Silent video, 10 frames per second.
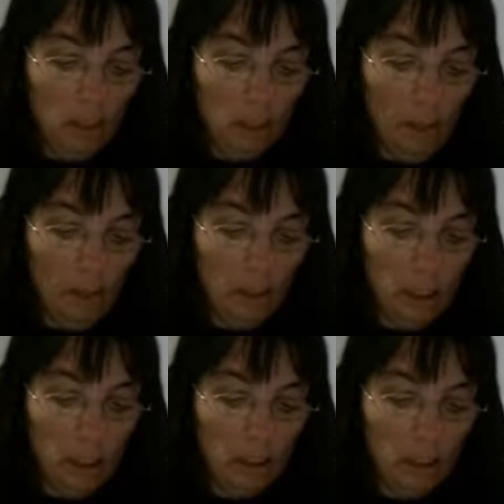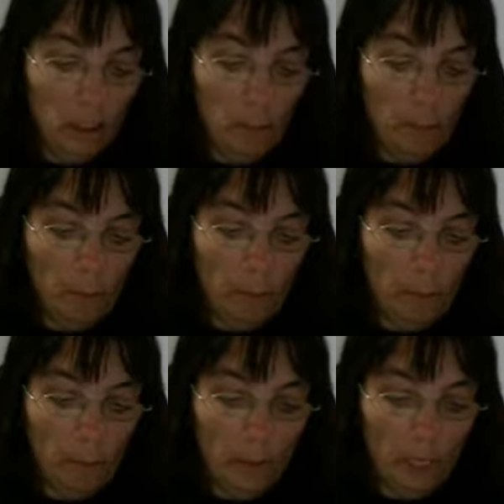Nivea Lip
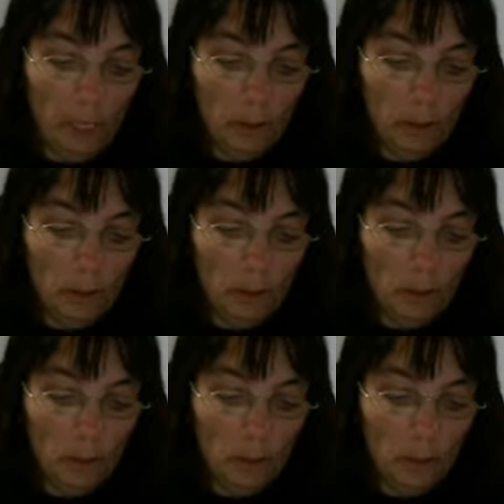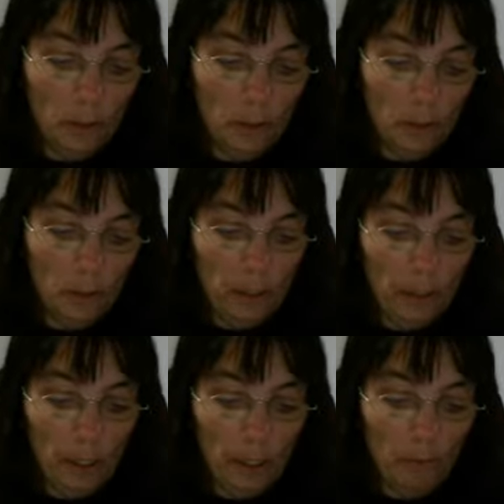Butter
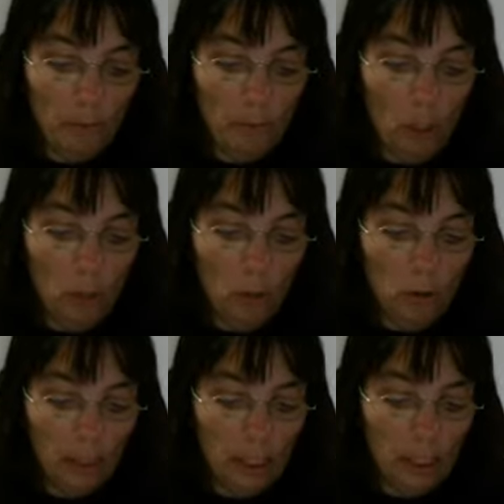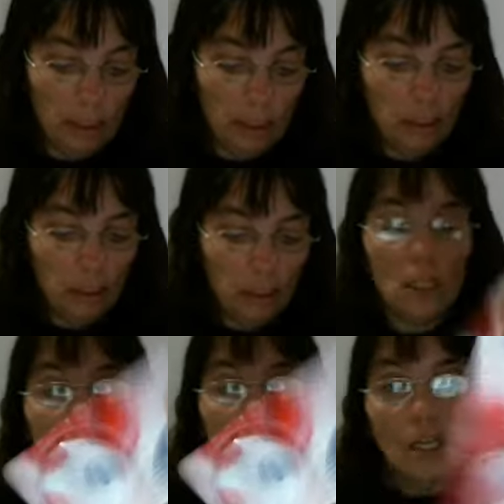Raspberry Rose Kiss
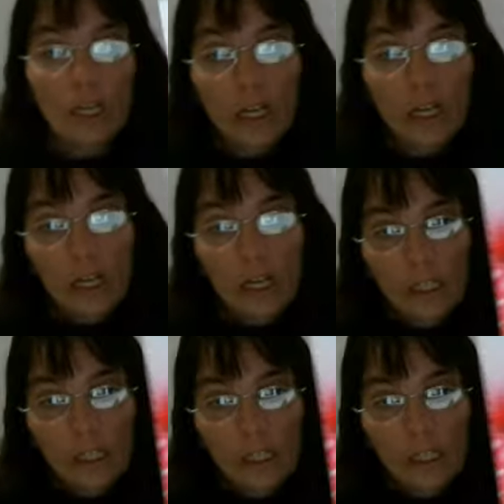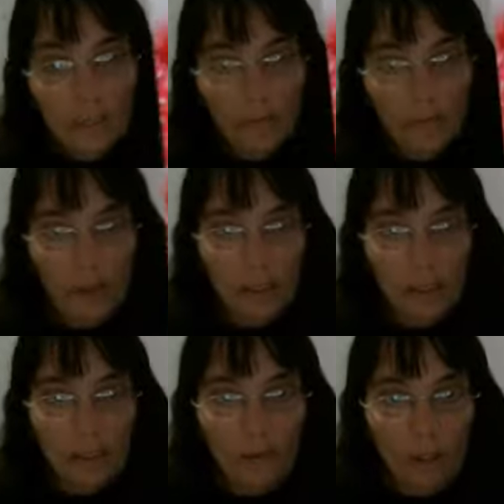that
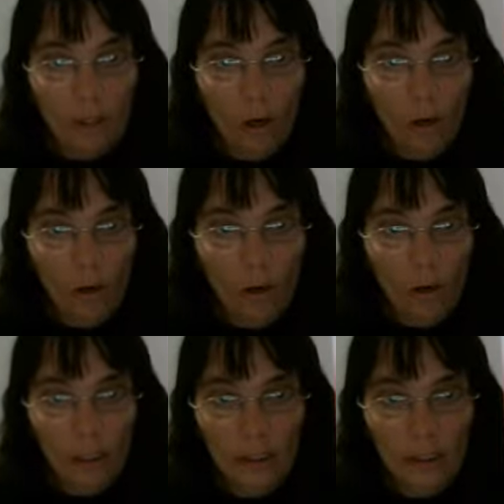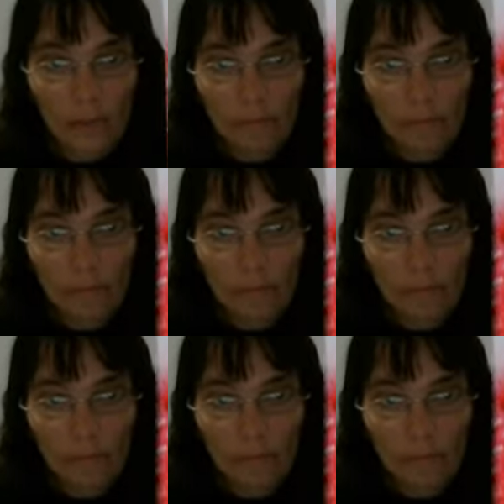everybody was hauling.